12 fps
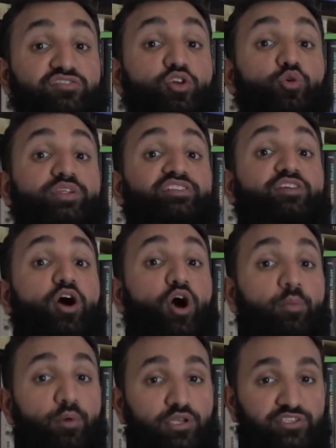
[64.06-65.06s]
is known as
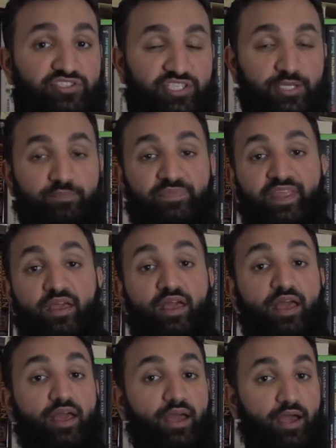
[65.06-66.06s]
homology.
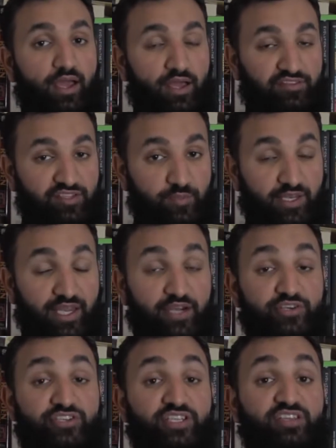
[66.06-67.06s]

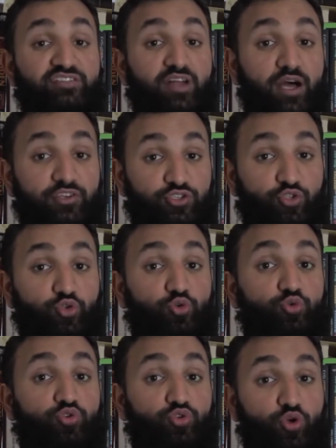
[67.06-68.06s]
Similarities are
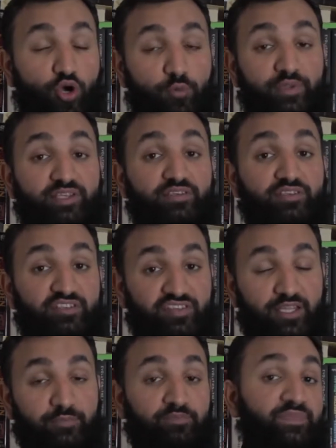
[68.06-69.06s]
due to common
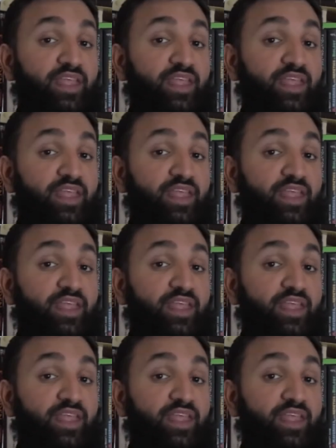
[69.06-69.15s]
descent.